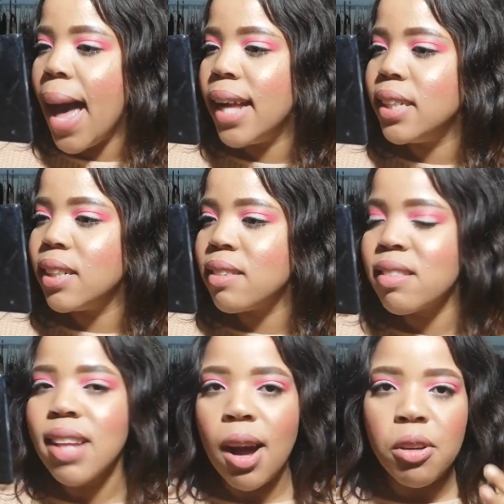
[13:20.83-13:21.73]
And
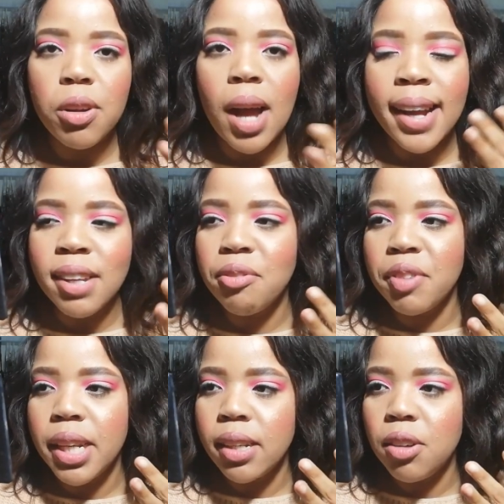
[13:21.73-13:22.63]
it's now, I can
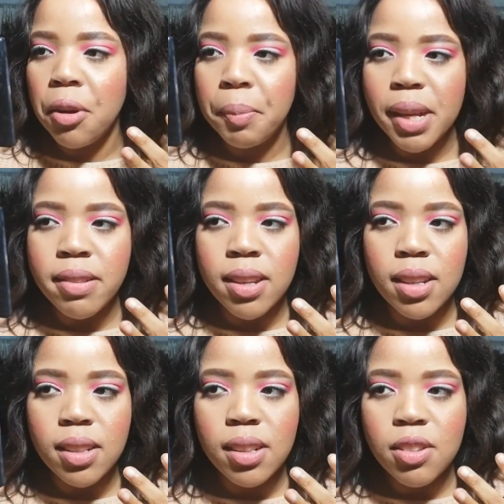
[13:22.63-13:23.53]
feel it on my
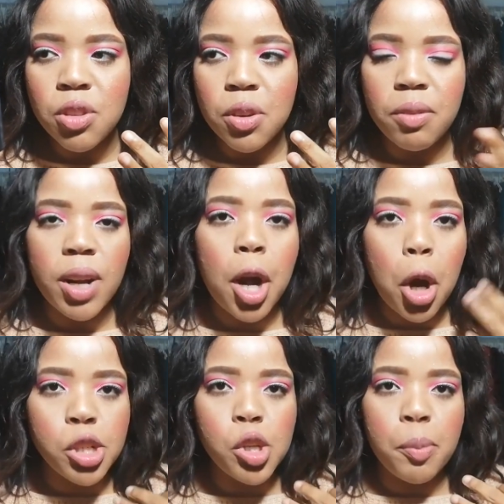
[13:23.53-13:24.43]
skin. It's sort of
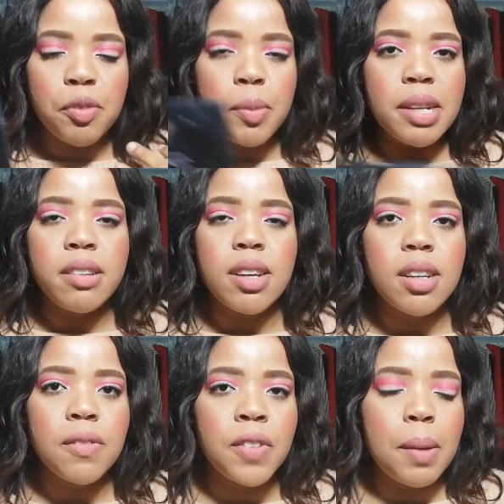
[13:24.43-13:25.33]
like on top of my
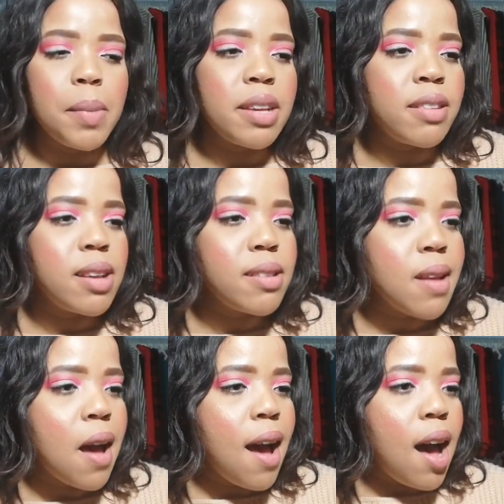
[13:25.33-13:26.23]
skin, if that makes
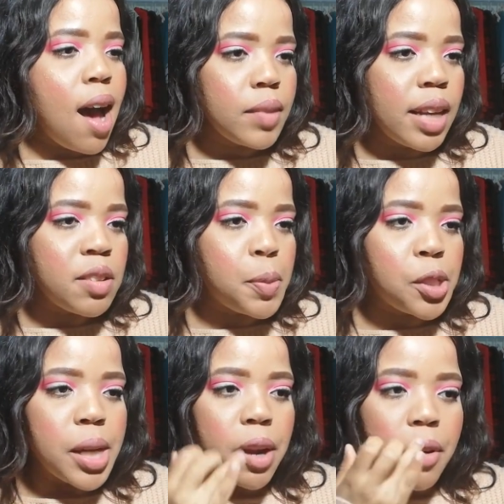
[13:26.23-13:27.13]
sense.
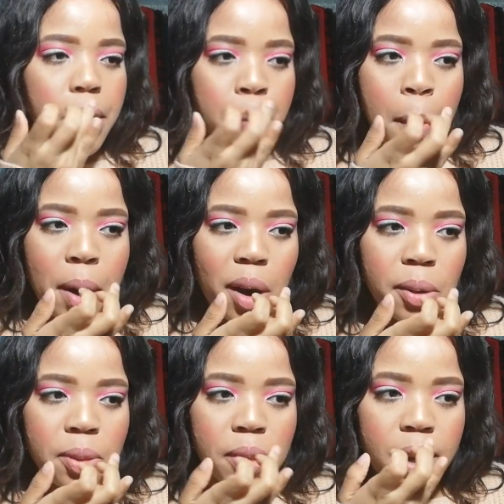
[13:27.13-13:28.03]
Especially around my
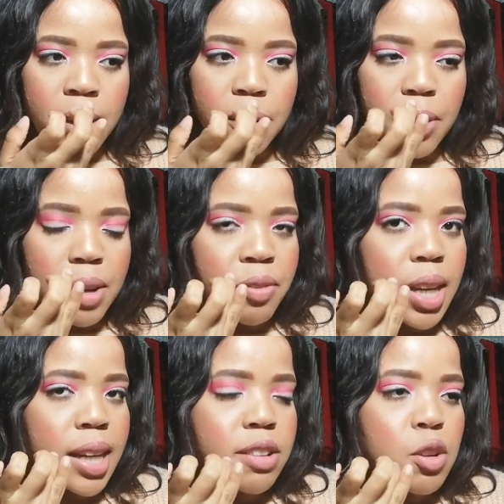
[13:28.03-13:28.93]
mouth. I don't know, I
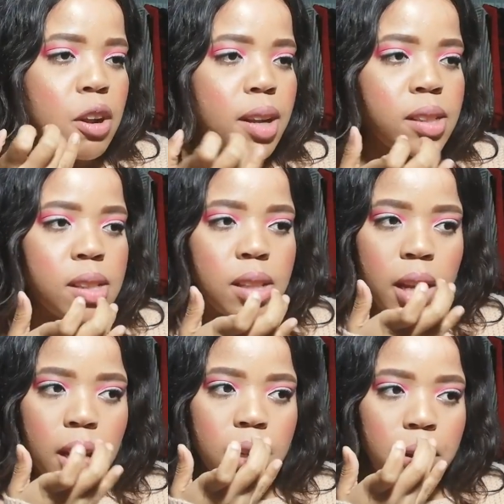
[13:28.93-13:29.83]
feel like it's collected
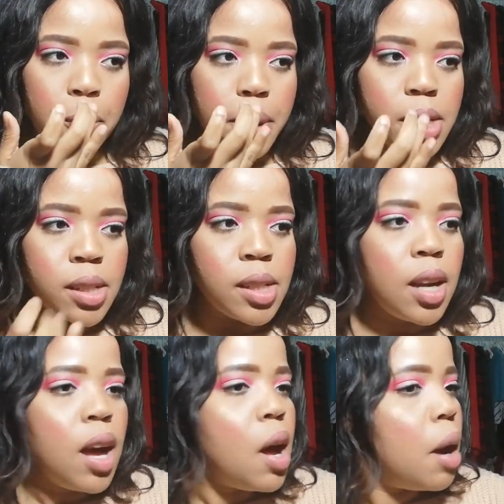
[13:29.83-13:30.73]
there a little bit.
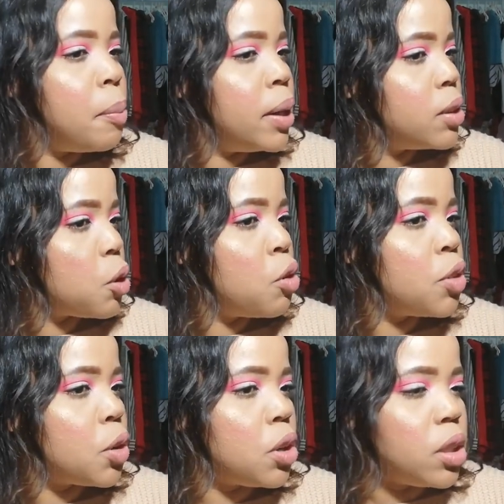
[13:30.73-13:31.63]
But
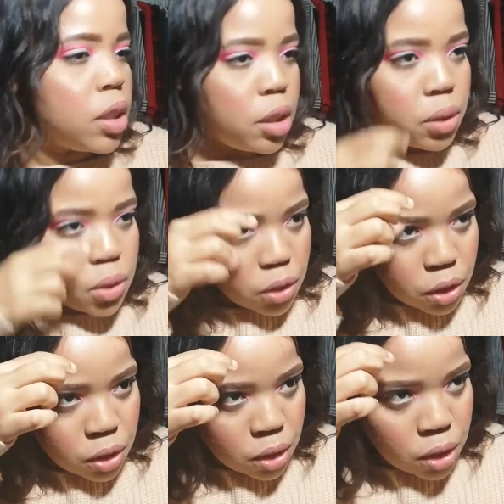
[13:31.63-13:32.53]
overall, it looks
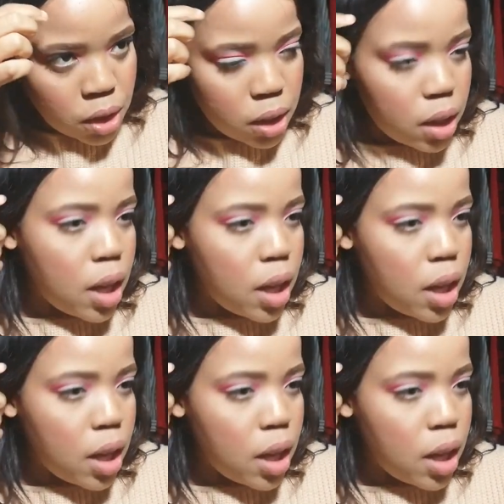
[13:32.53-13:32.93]
good.